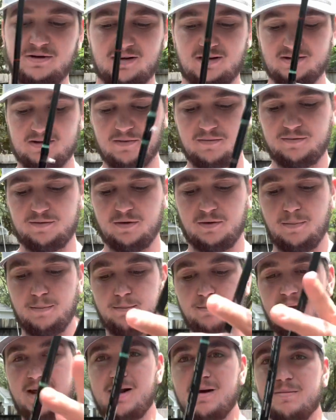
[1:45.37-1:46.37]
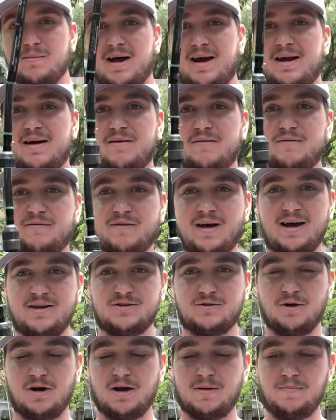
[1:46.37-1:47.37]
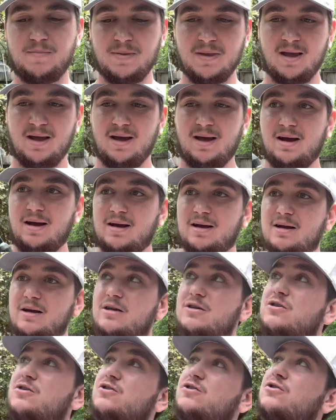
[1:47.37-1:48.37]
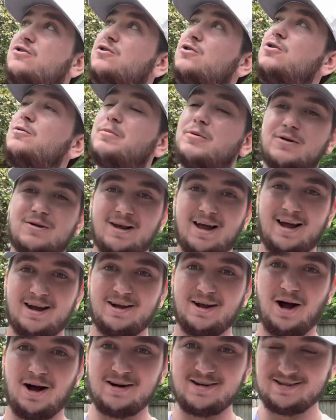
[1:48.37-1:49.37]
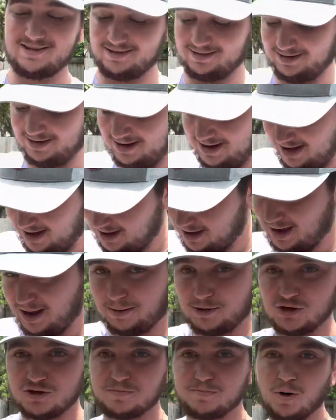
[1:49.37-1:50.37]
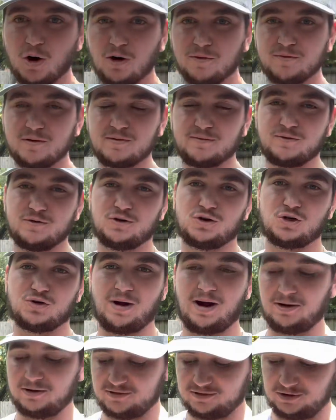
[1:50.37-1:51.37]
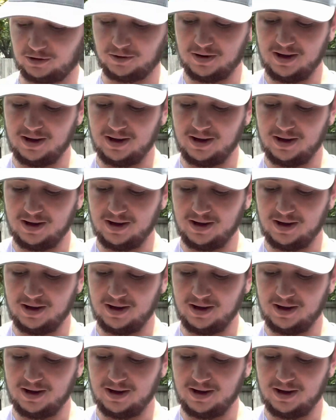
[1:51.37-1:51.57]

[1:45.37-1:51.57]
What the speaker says: a 7-foot medium light fast rod, super light honestly, and just perfect for trout. So